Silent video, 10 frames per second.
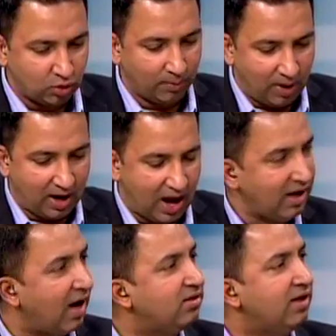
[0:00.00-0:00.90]
So
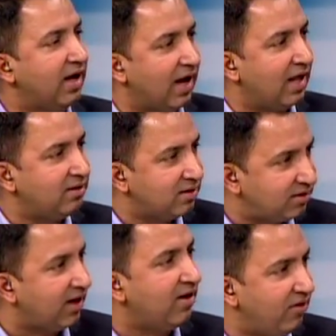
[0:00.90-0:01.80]
I think, and the
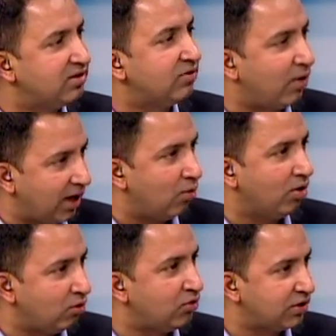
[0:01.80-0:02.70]
second reason why I
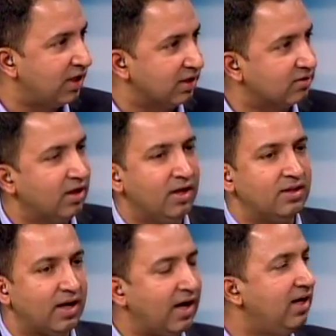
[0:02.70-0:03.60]
wanted to say this,
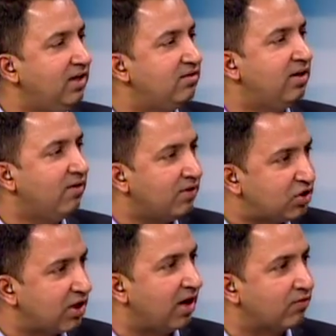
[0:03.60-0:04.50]
that at least give a
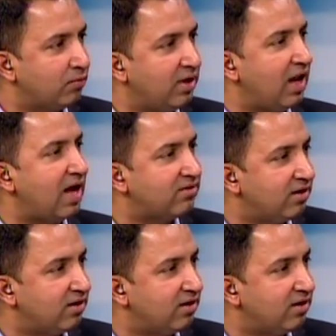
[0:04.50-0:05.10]
chance. From the last